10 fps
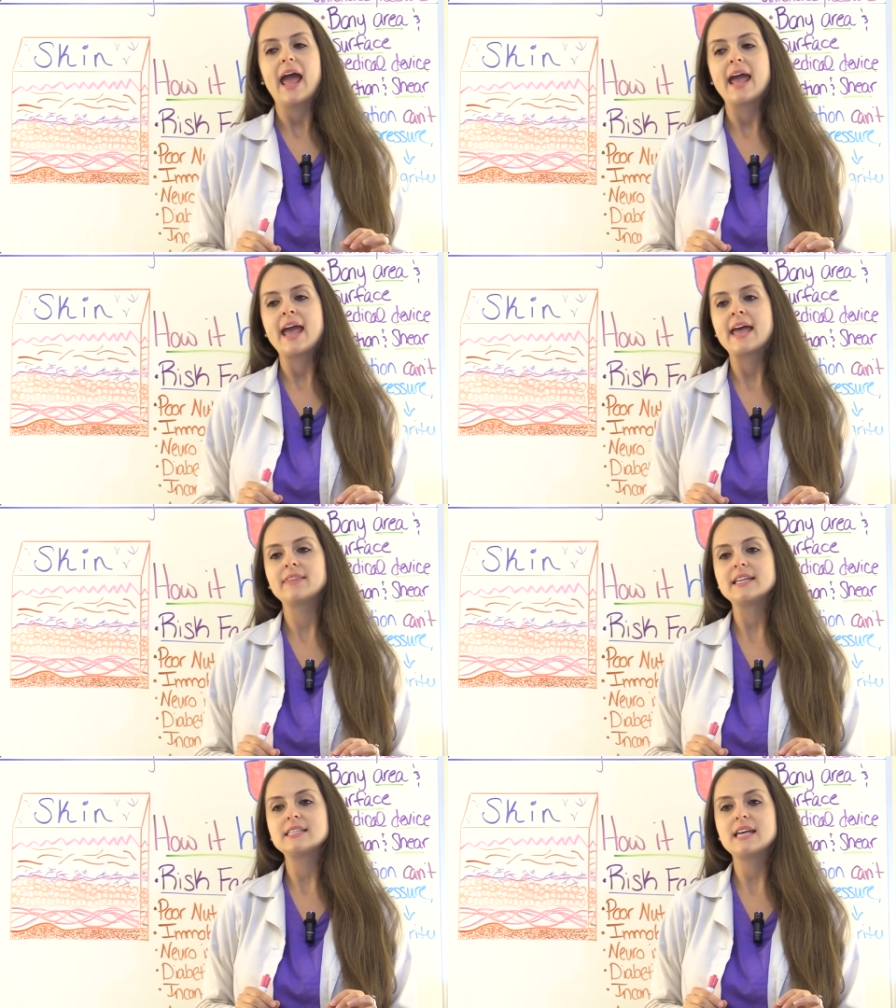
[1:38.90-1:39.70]

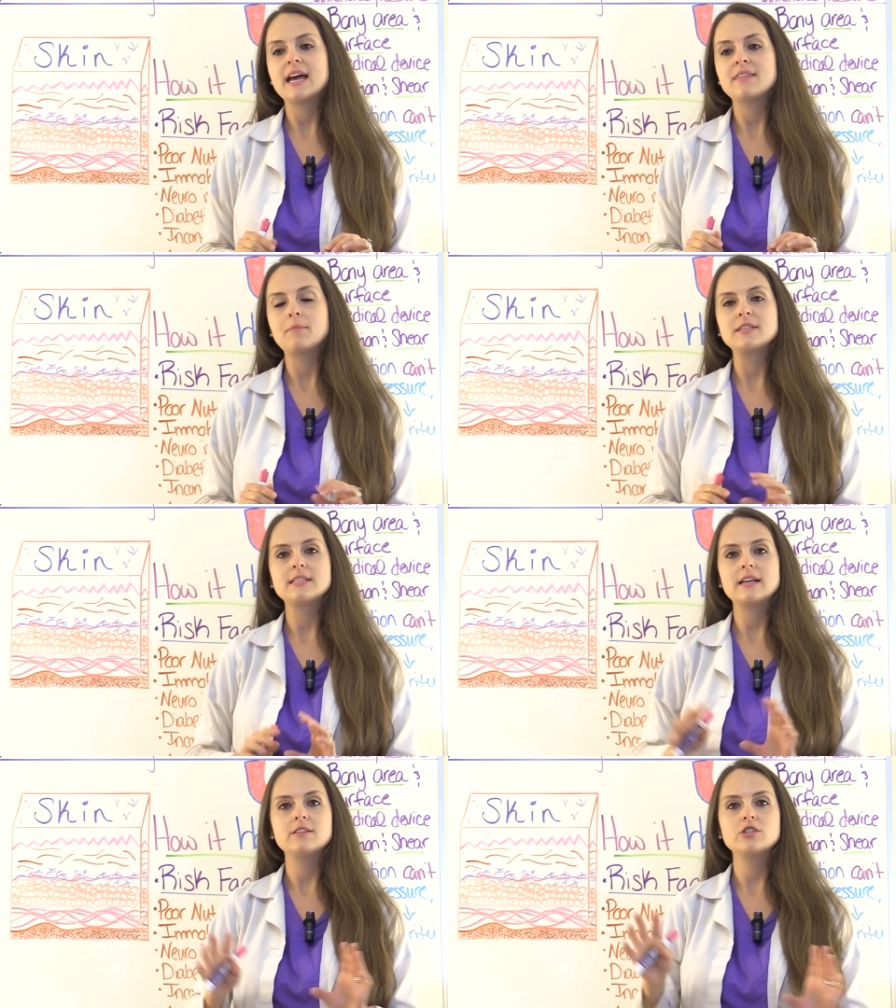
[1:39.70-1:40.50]
and let's say they've been
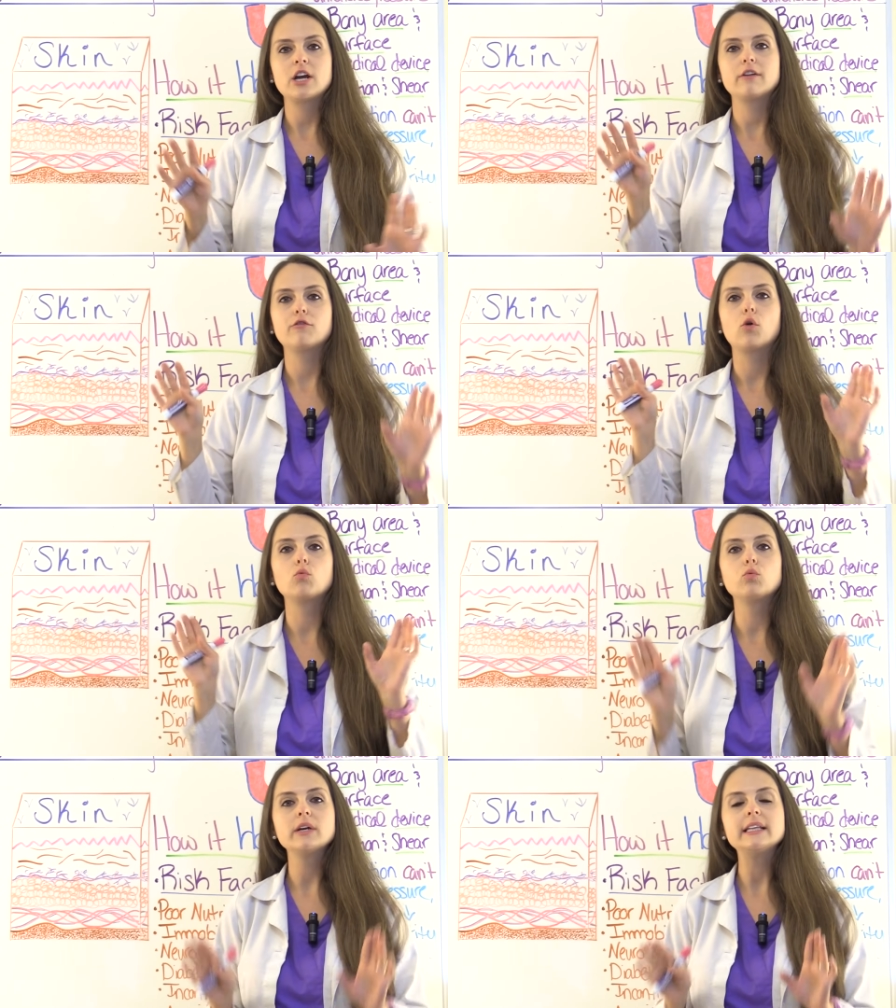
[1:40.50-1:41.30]
sitting in the chair for a
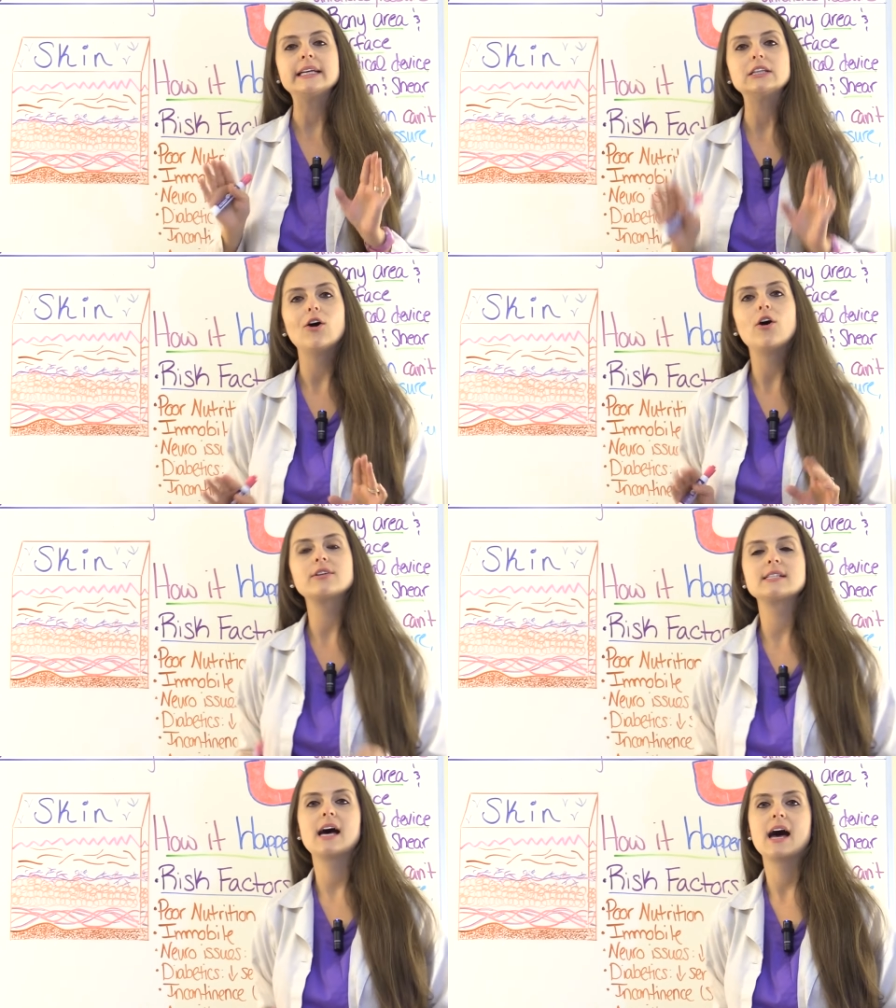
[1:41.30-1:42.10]
really
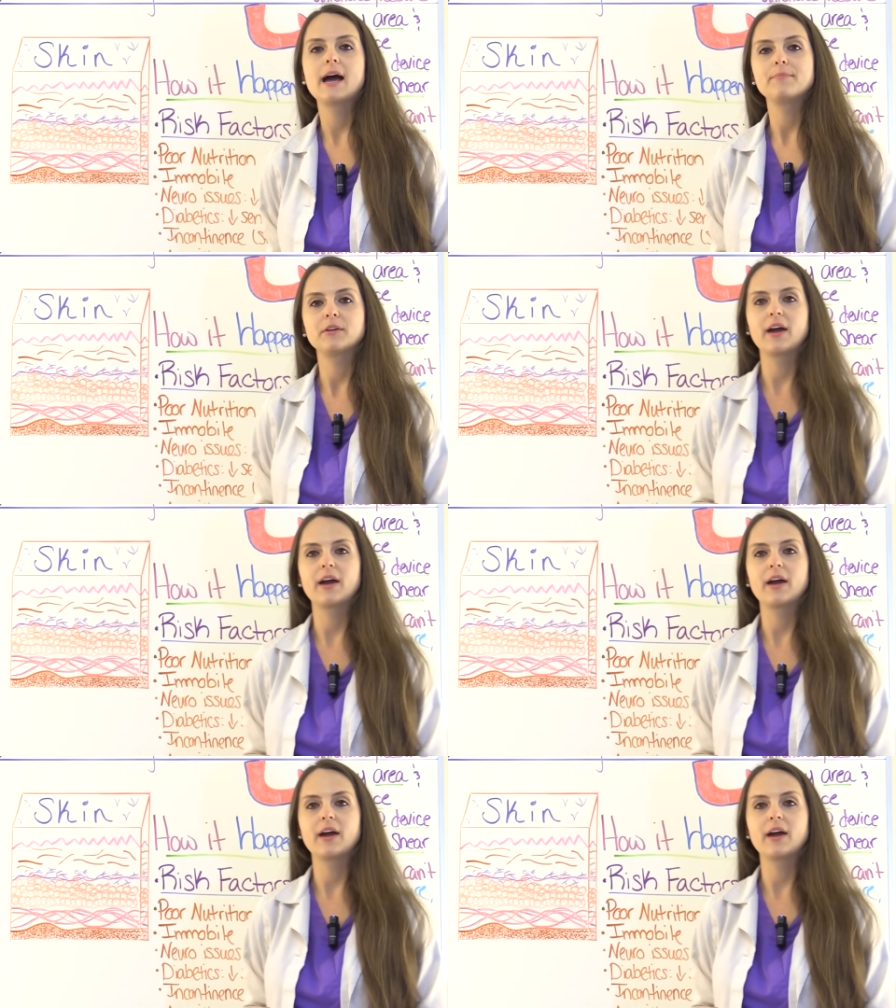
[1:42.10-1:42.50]
long time.